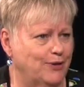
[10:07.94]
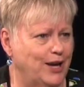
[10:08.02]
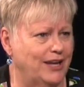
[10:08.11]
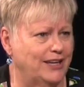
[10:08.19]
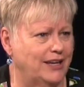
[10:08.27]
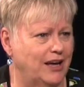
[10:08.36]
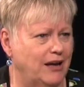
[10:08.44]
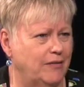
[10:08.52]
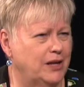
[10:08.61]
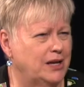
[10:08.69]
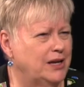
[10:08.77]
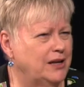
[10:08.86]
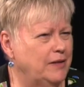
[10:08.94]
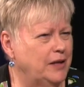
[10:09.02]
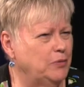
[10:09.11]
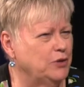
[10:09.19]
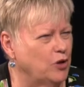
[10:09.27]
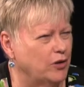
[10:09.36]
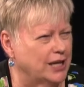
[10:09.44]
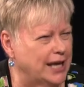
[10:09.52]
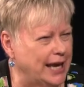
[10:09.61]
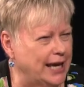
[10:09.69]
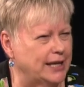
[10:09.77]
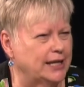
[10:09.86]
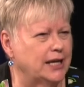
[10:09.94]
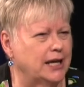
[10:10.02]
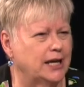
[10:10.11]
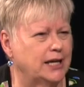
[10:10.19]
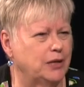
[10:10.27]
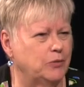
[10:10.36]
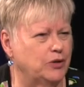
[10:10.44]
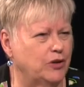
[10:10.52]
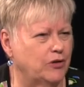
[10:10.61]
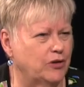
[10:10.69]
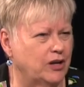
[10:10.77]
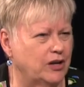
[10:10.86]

And he would go to Canada. He would go to